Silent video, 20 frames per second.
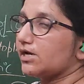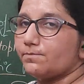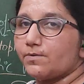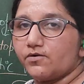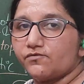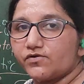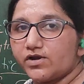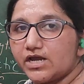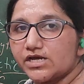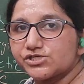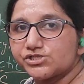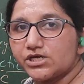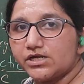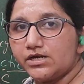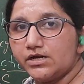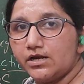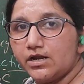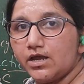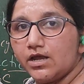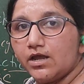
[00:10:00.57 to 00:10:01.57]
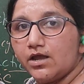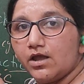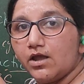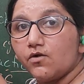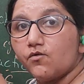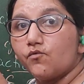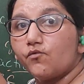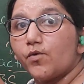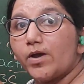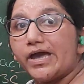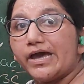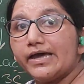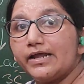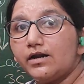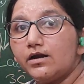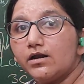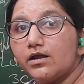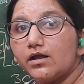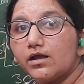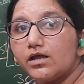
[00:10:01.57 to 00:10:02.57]
type of reaction?
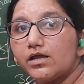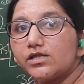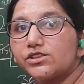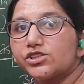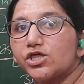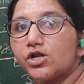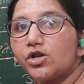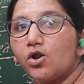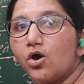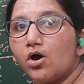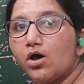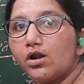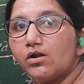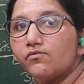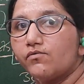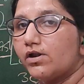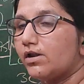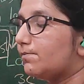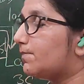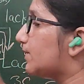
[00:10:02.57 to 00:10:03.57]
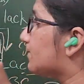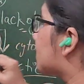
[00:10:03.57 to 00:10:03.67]
where ethanol will